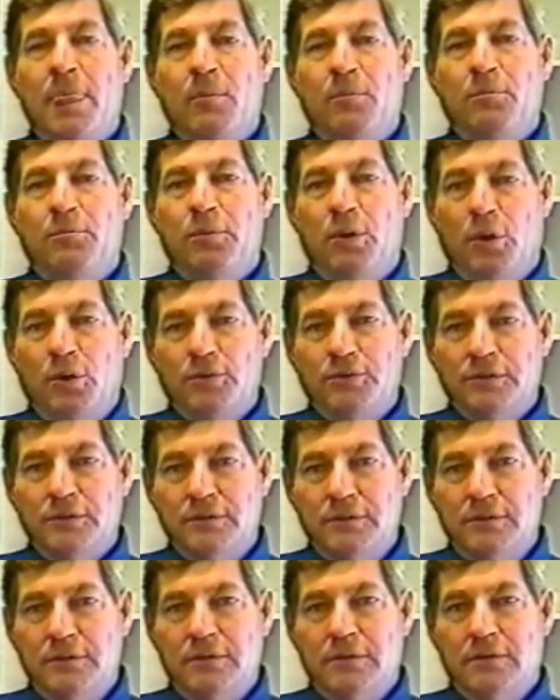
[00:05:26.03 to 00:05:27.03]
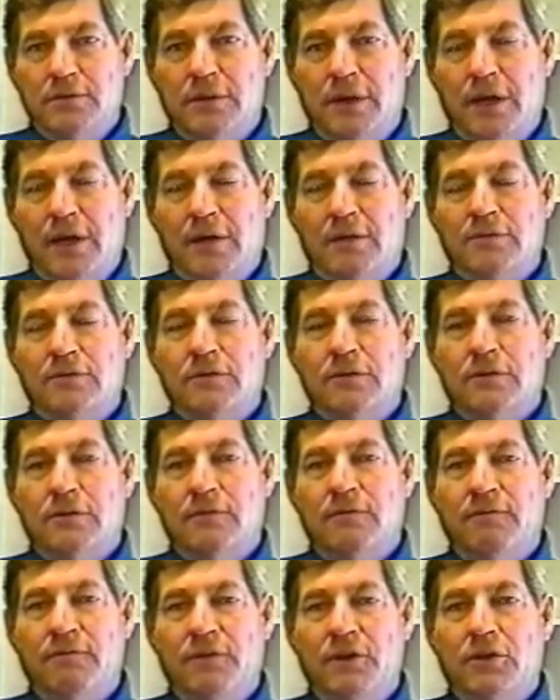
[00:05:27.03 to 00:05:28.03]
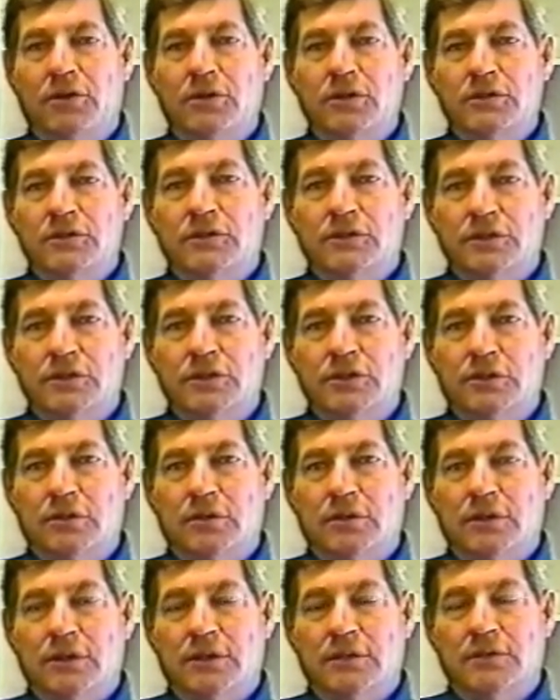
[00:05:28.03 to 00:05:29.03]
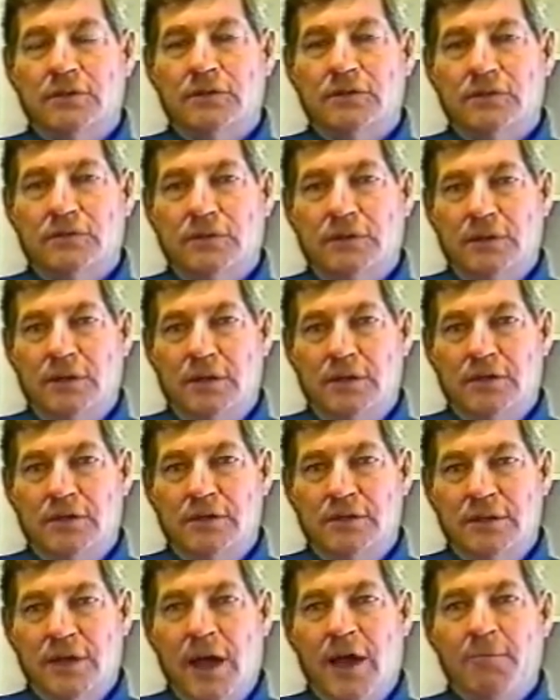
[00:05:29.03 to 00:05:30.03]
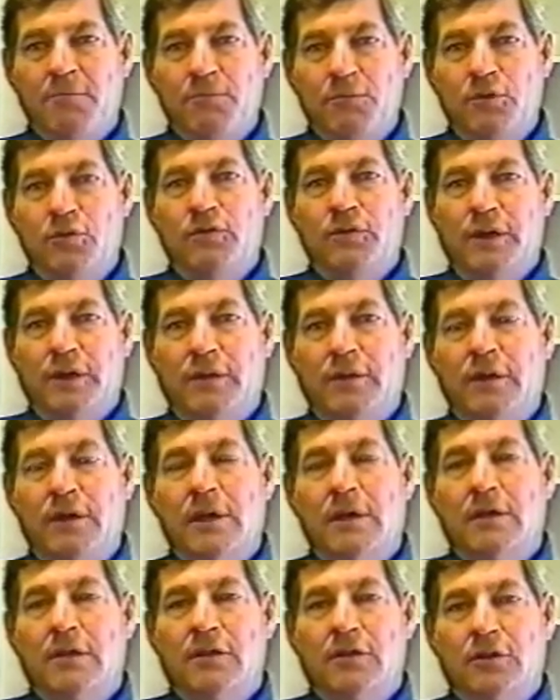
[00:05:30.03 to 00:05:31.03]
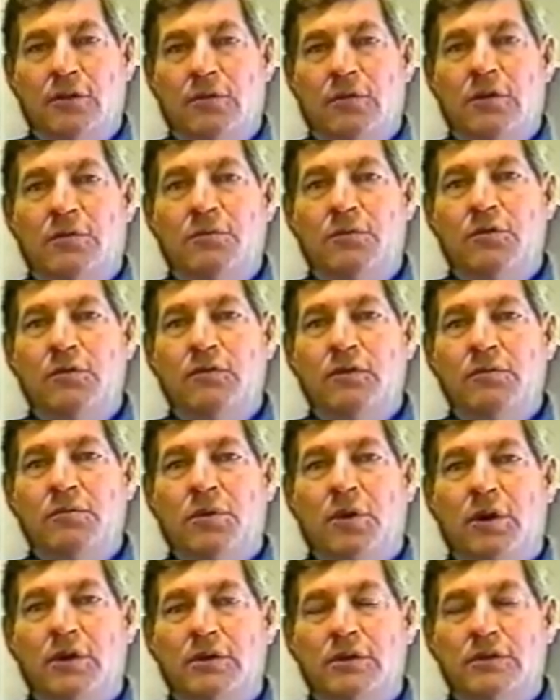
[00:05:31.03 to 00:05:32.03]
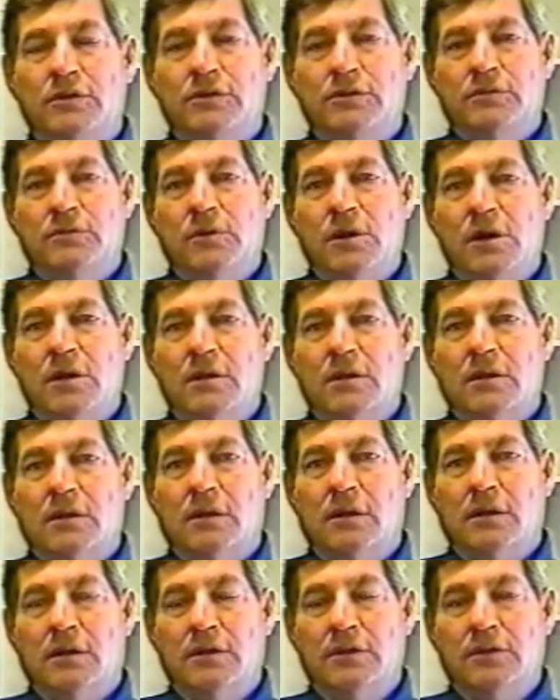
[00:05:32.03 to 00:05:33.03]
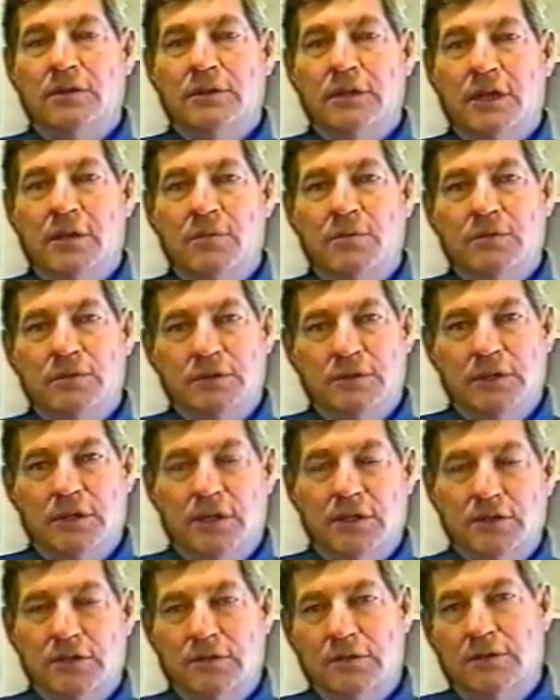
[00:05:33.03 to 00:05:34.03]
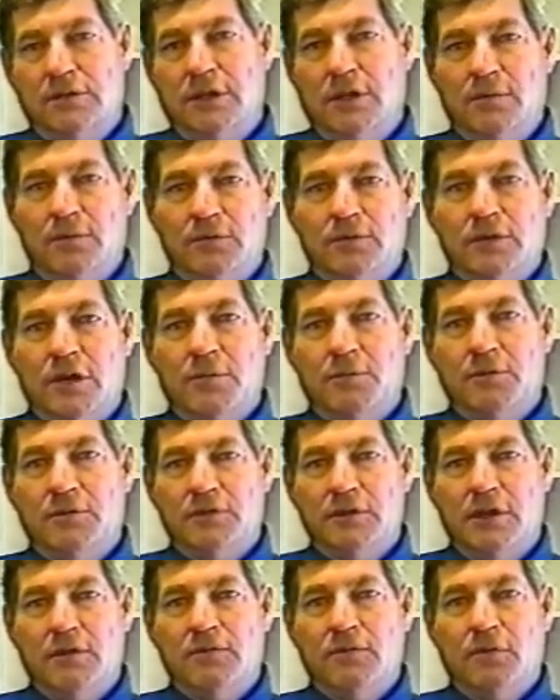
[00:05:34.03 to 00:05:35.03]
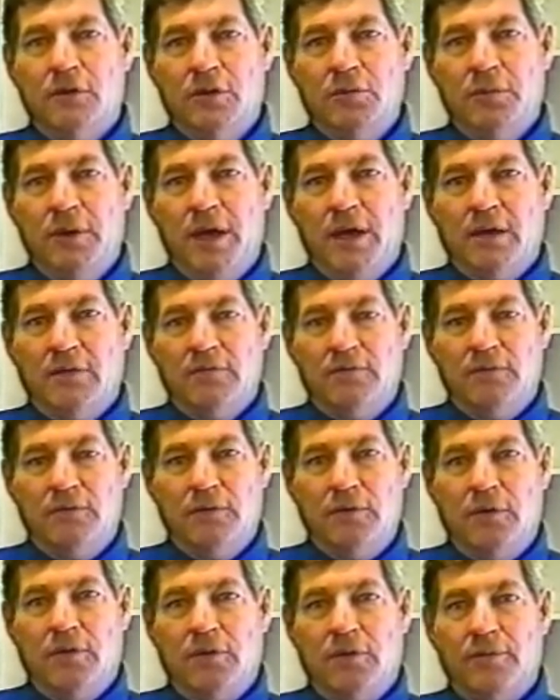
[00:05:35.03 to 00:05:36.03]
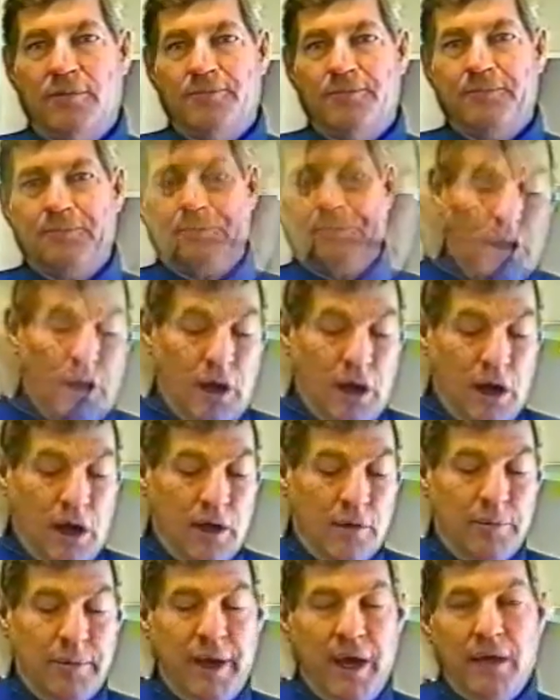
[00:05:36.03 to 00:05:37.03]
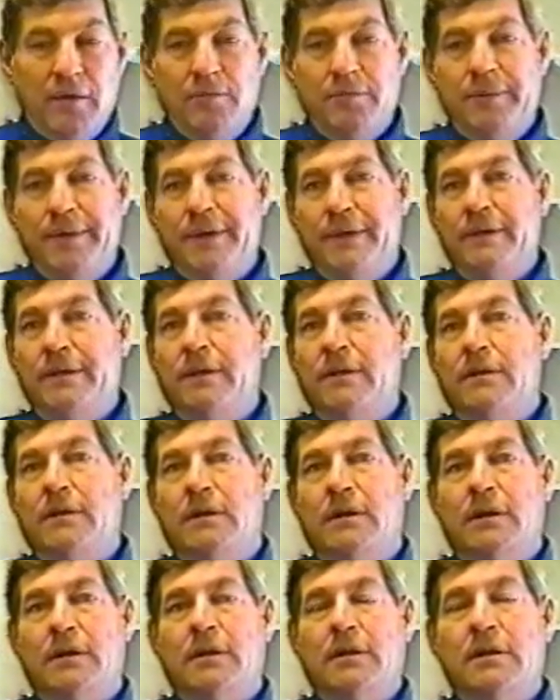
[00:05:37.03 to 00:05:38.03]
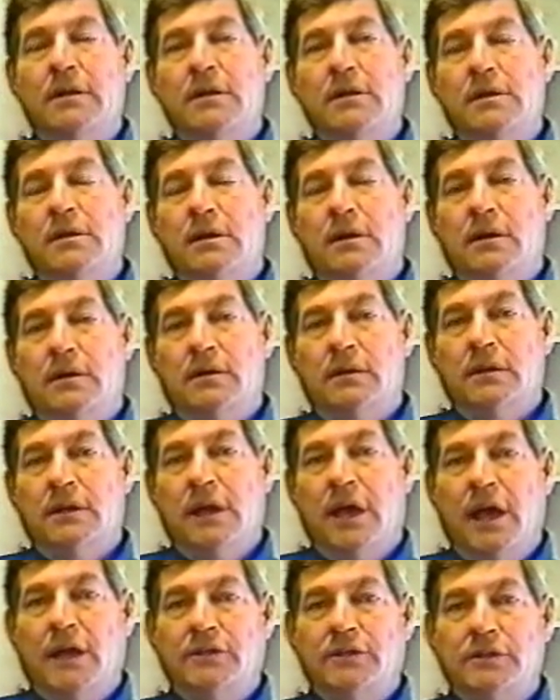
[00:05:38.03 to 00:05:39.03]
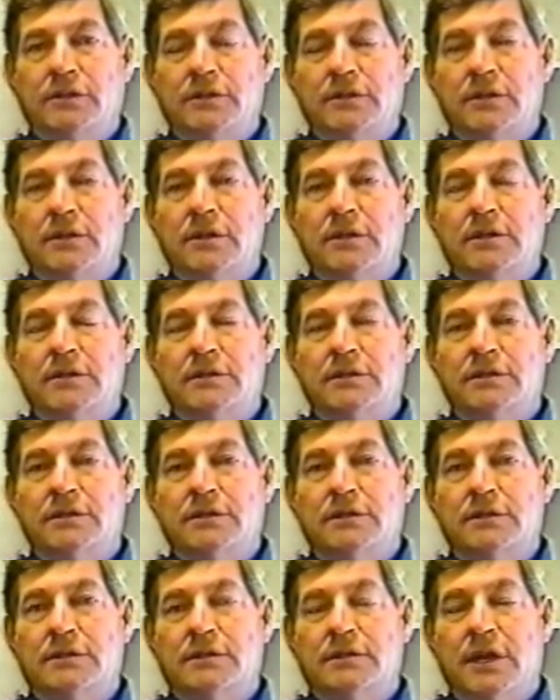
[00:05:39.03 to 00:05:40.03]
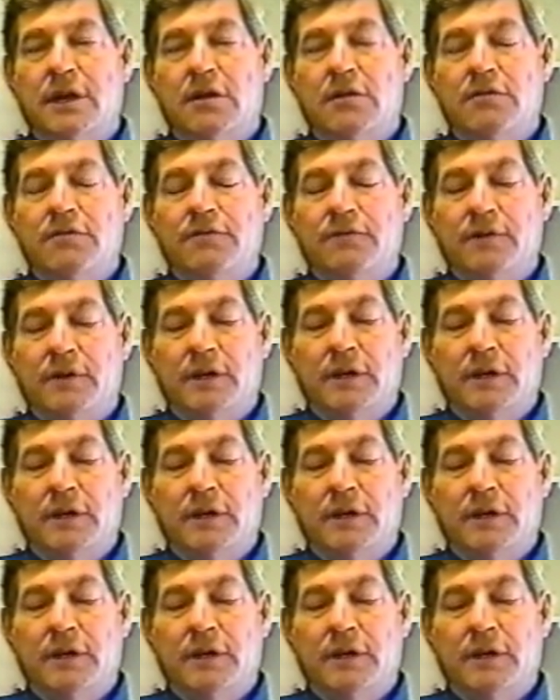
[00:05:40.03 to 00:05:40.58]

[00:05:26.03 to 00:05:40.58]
bolted to the ground very securely so that it is not moving. The only moving part that you want on your table is actually the tabletop itself going back and forth. Patent pending on the action itself